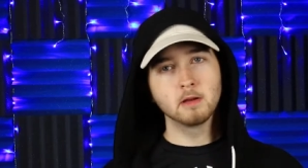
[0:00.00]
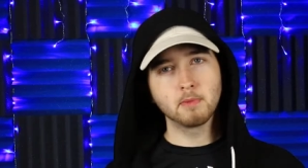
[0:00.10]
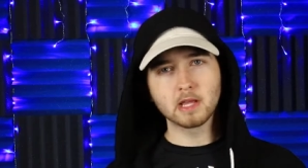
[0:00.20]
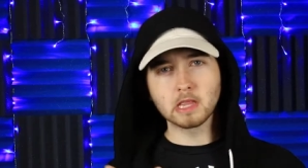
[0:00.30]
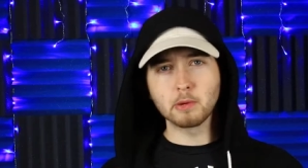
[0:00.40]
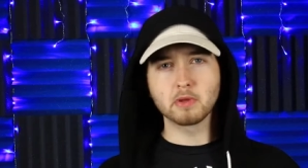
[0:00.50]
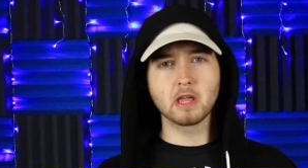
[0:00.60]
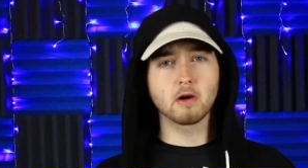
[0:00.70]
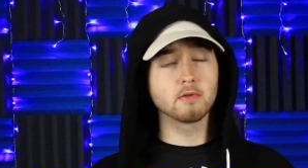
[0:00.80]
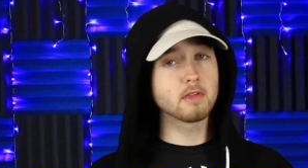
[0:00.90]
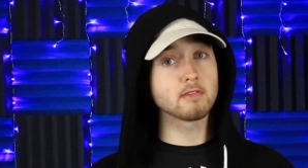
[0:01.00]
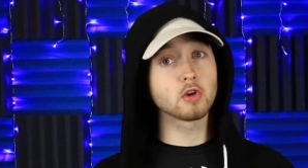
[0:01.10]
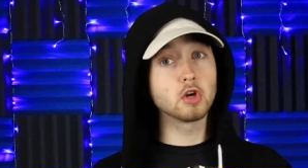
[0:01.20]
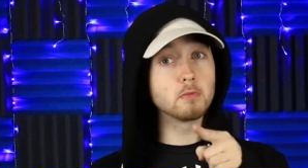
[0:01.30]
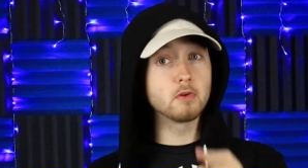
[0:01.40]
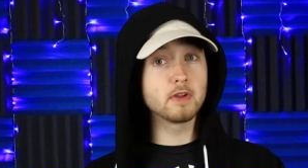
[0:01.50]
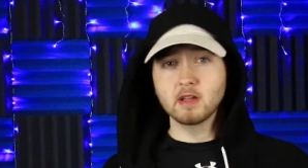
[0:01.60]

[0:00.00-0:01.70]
by Lee Winnell. That's a good movie.